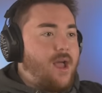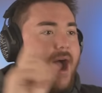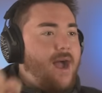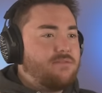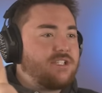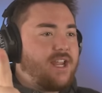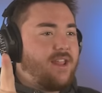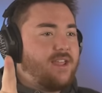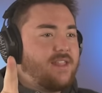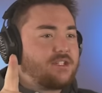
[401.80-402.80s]
I'm
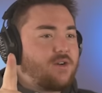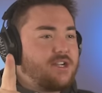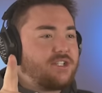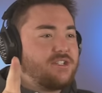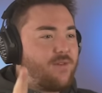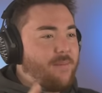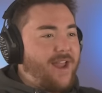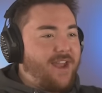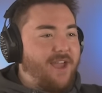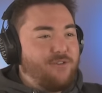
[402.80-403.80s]
stealing these questions from
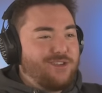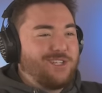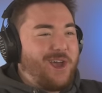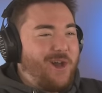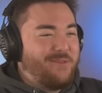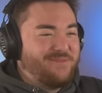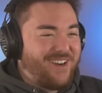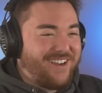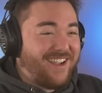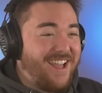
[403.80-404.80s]
my nephew's
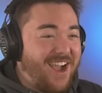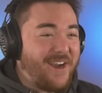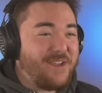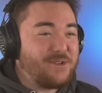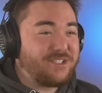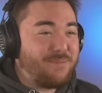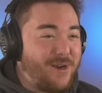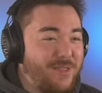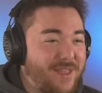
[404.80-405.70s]
homework. Are you smarter